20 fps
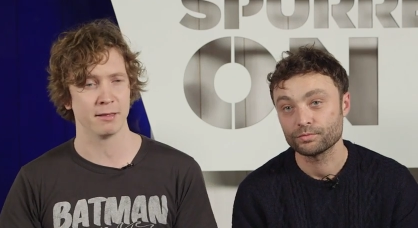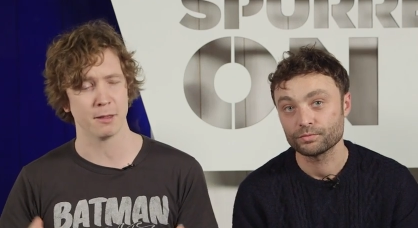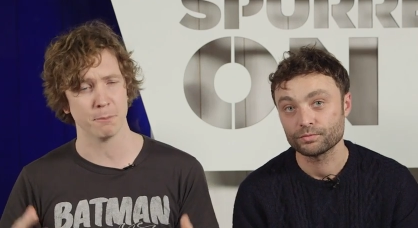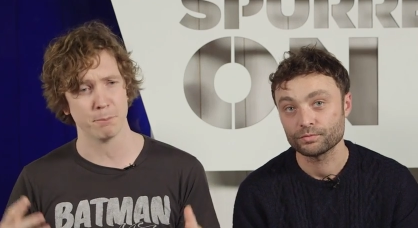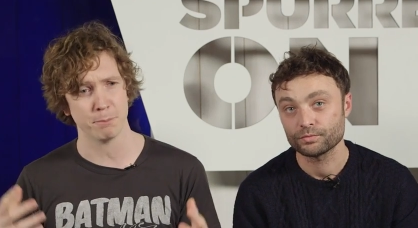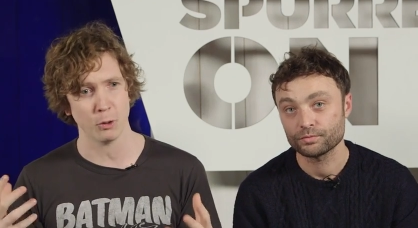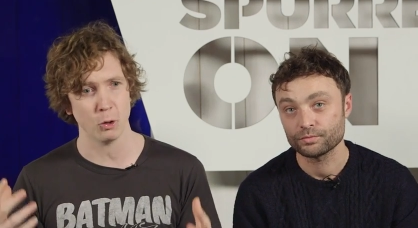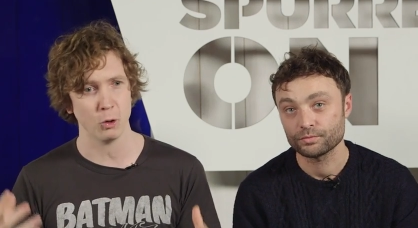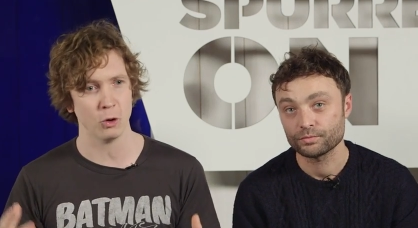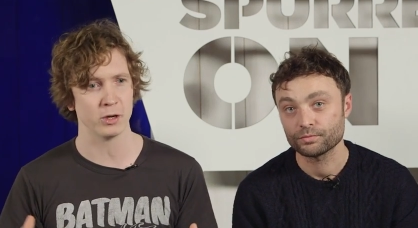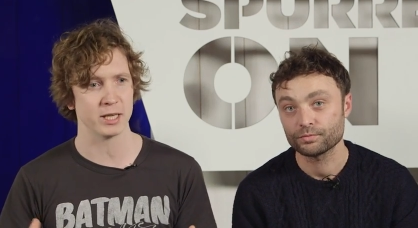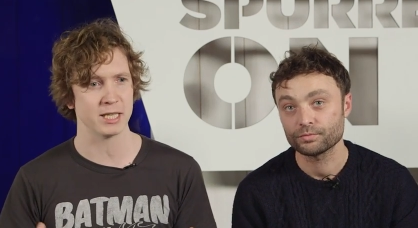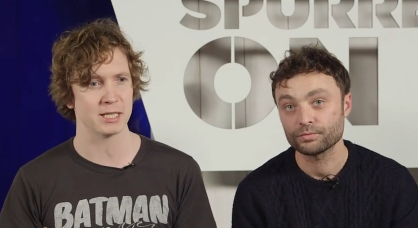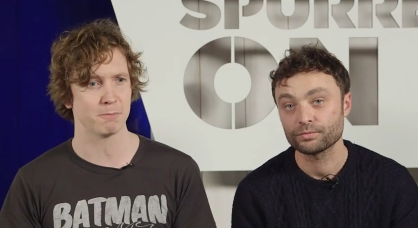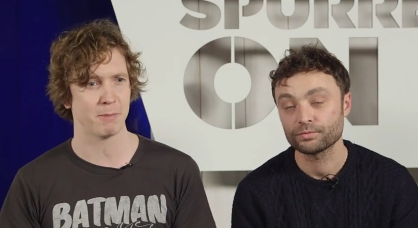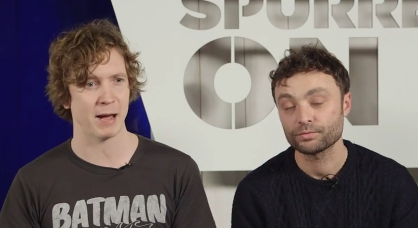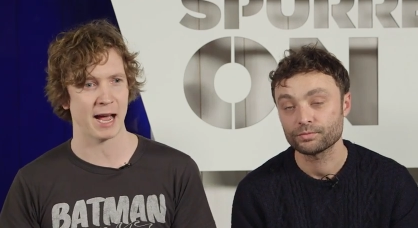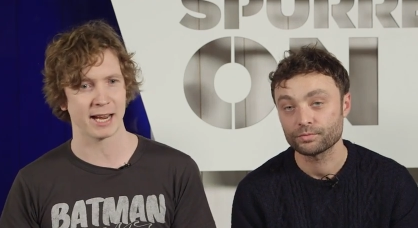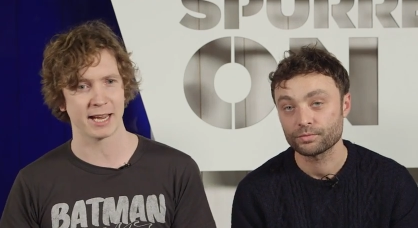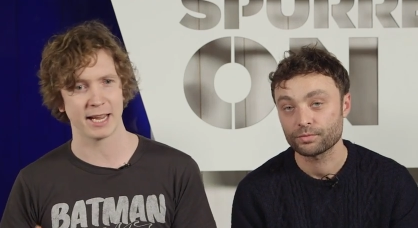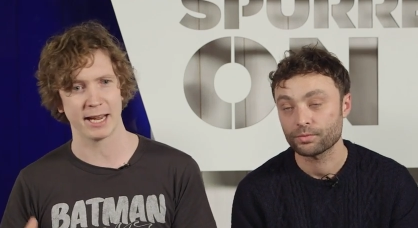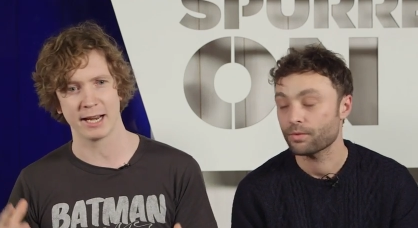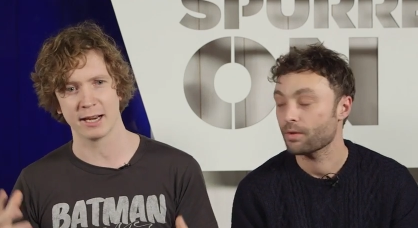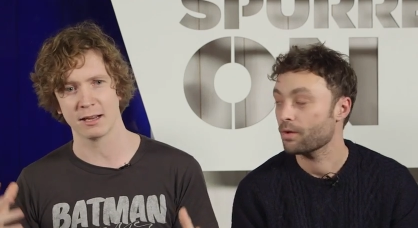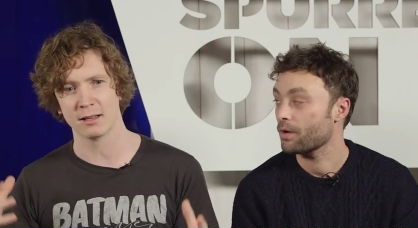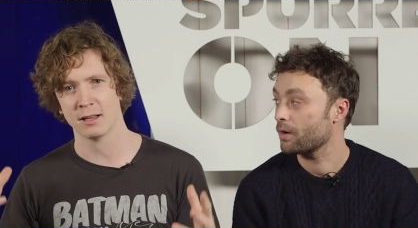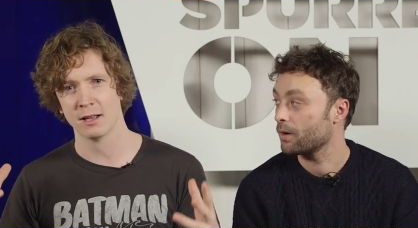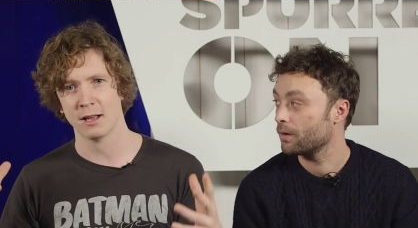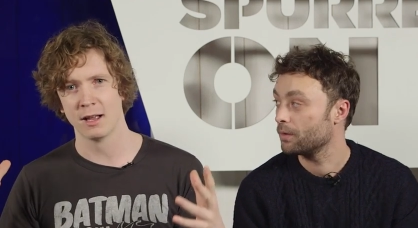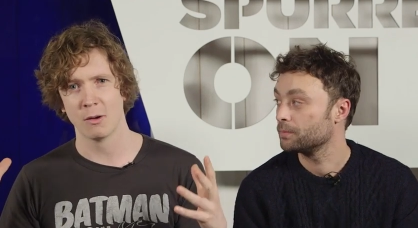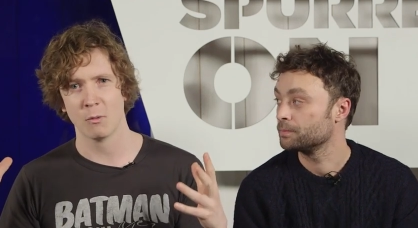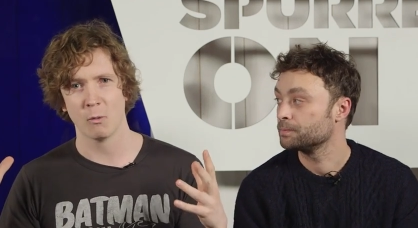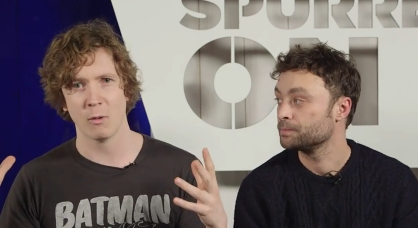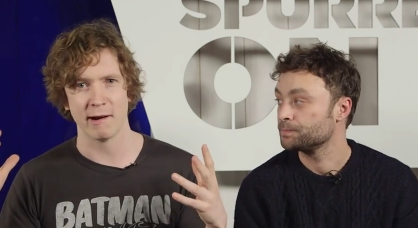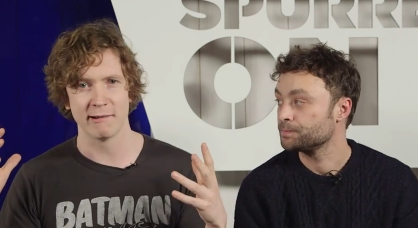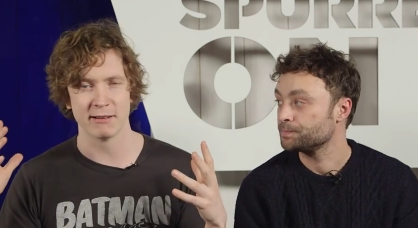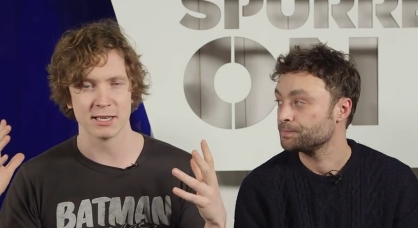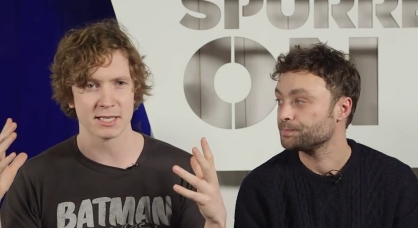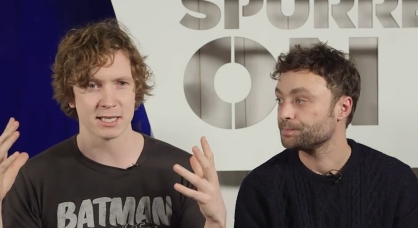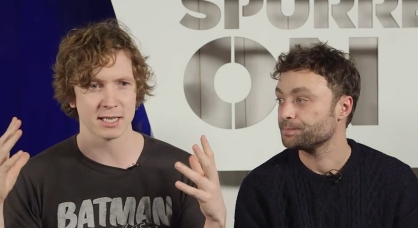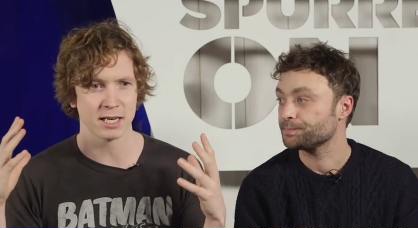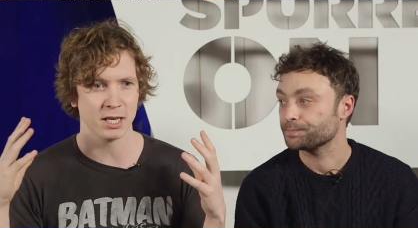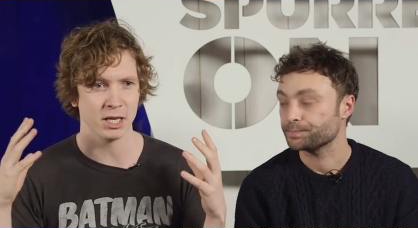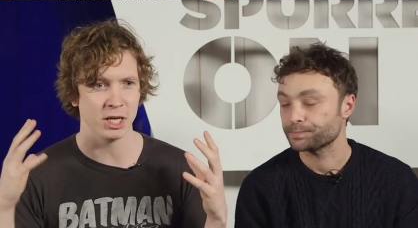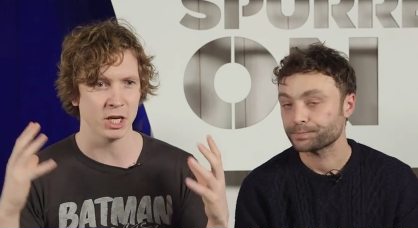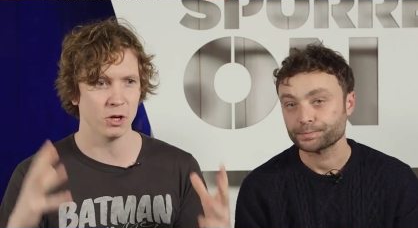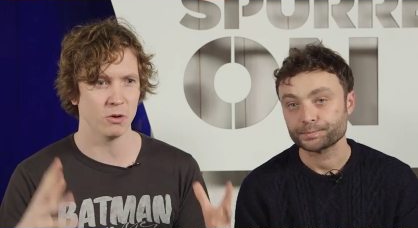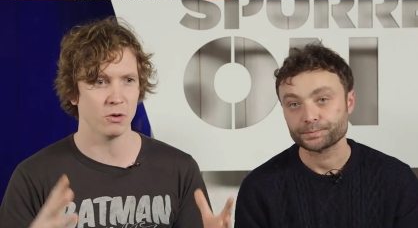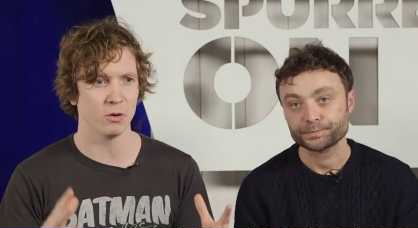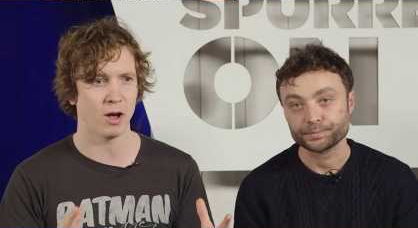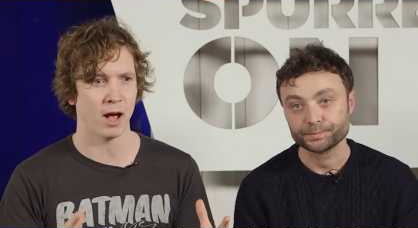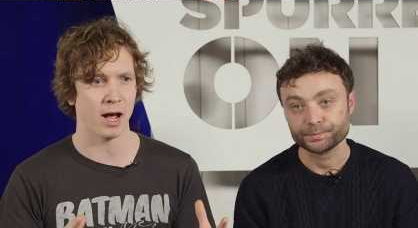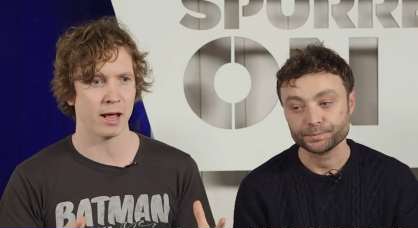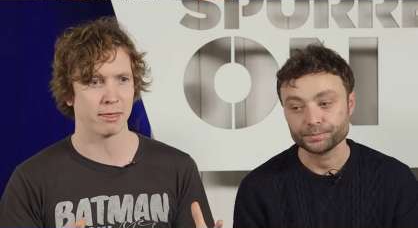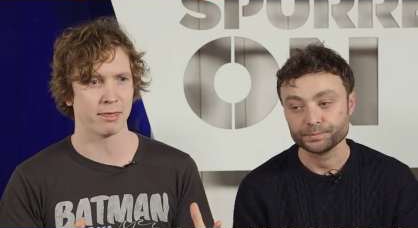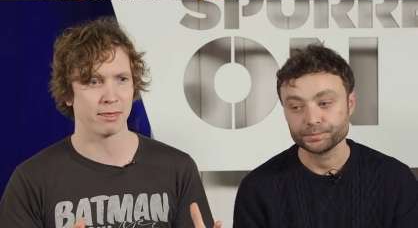Speaker 1: The board is backing. Whereas you, I